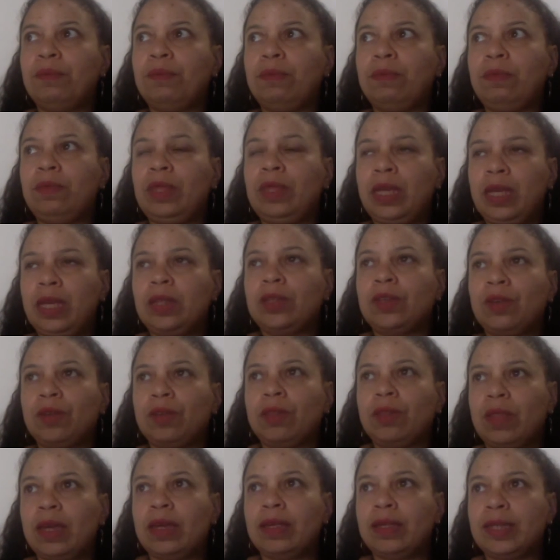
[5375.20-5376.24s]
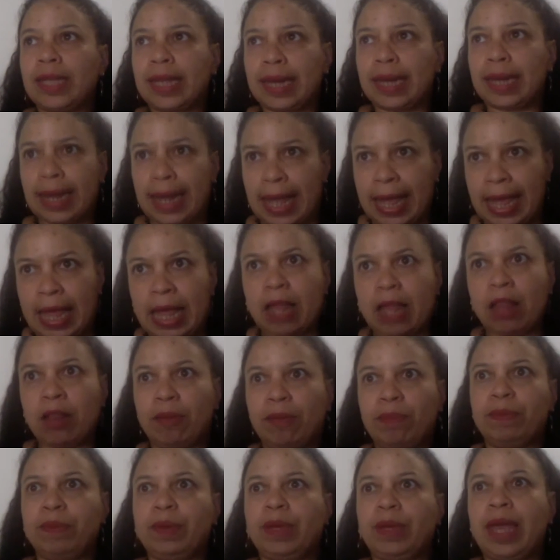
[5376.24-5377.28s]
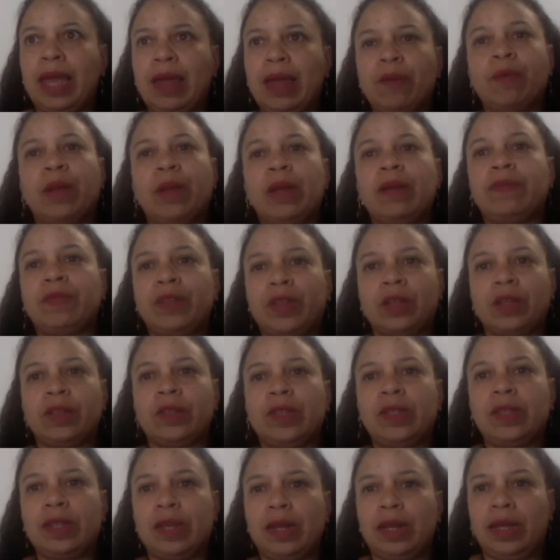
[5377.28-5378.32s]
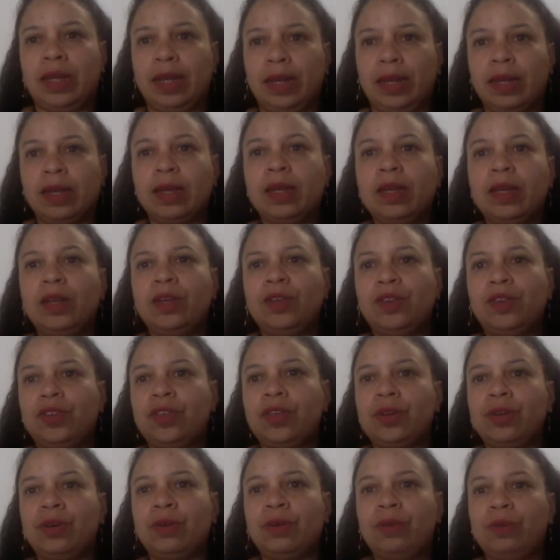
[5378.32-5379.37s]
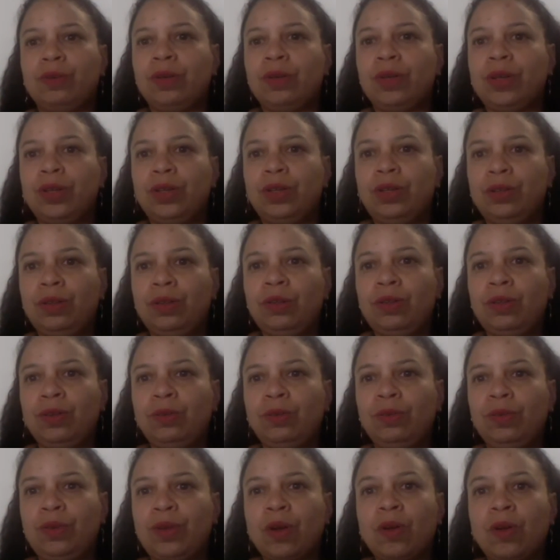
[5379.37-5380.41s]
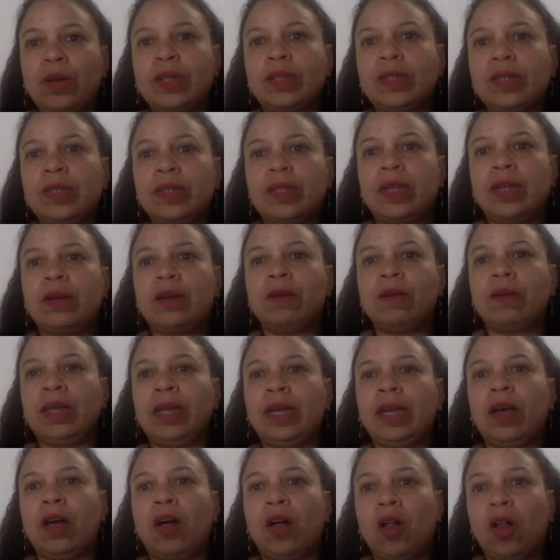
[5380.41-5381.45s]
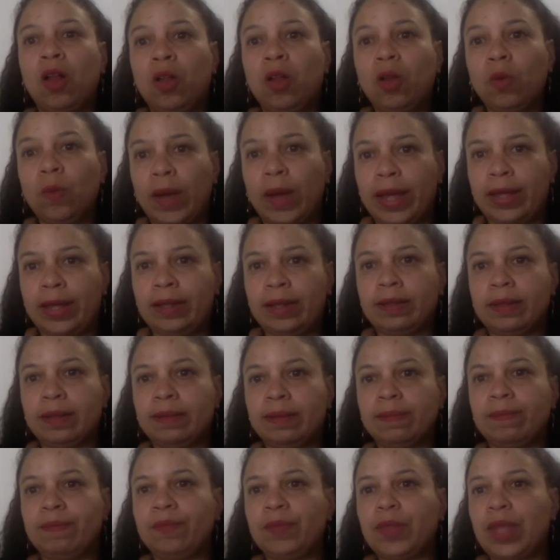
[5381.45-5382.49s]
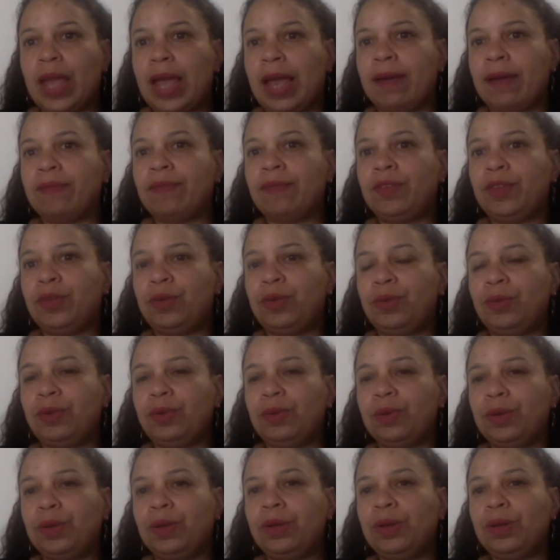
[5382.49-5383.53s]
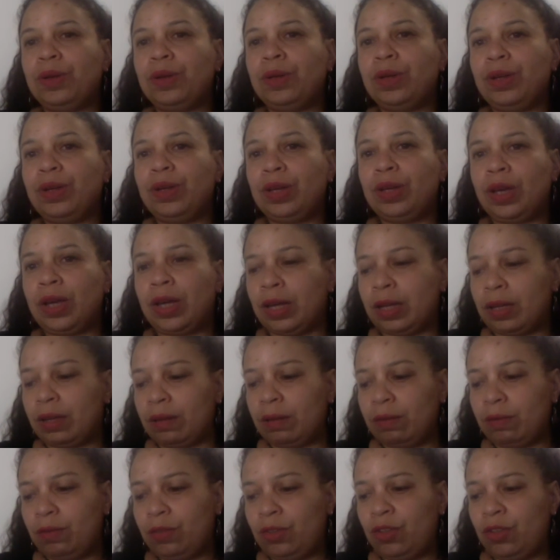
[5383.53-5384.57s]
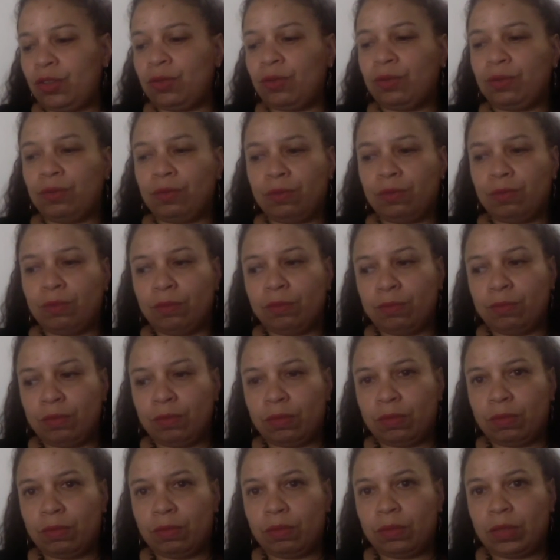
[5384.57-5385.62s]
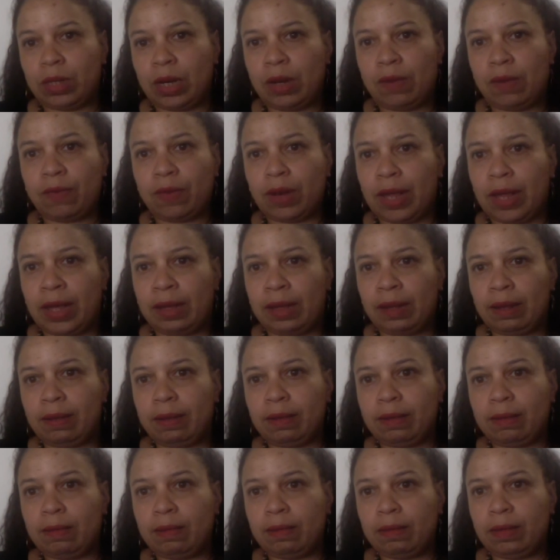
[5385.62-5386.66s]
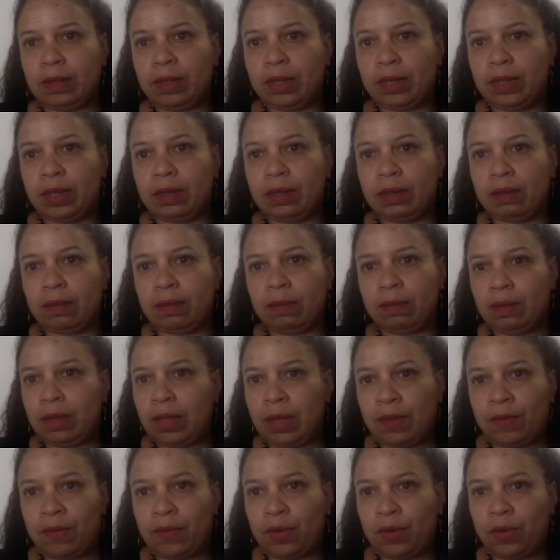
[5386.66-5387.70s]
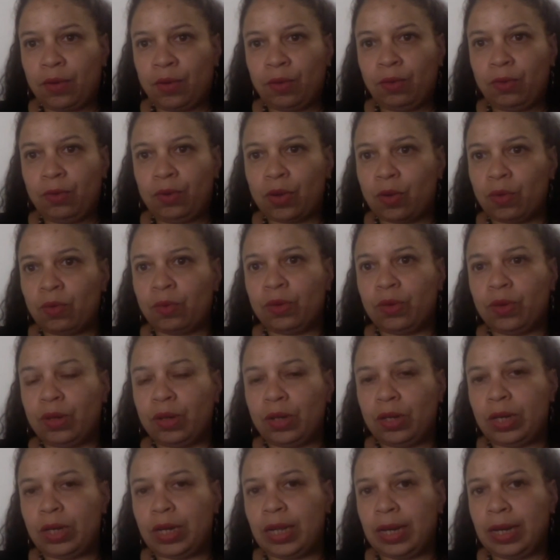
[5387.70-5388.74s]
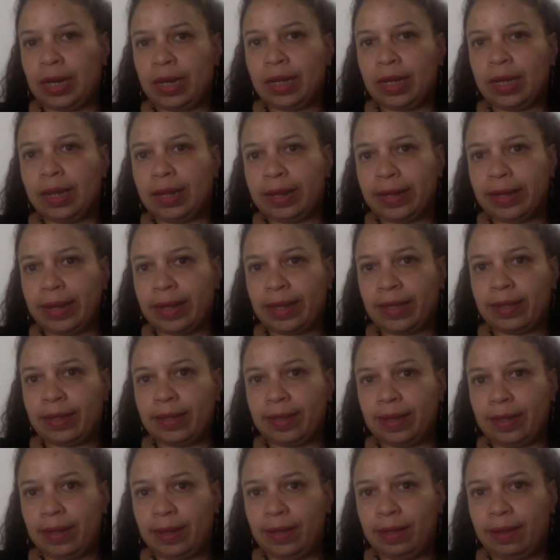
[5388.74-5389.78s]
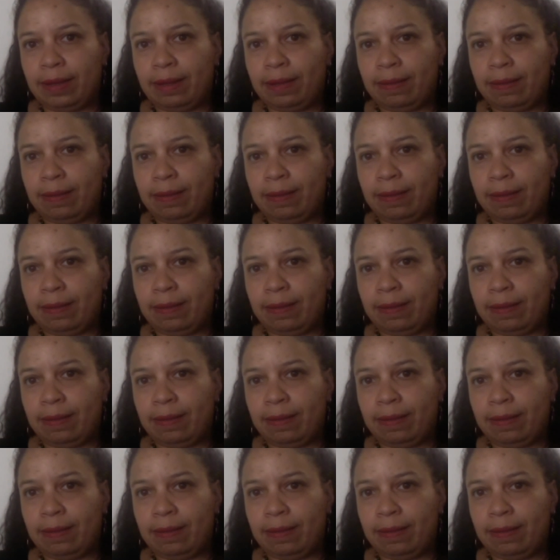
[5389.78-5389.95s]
These are things that help get rid of toxicity. So you don't necessarily always have to do Triphala if you don't need cleansing.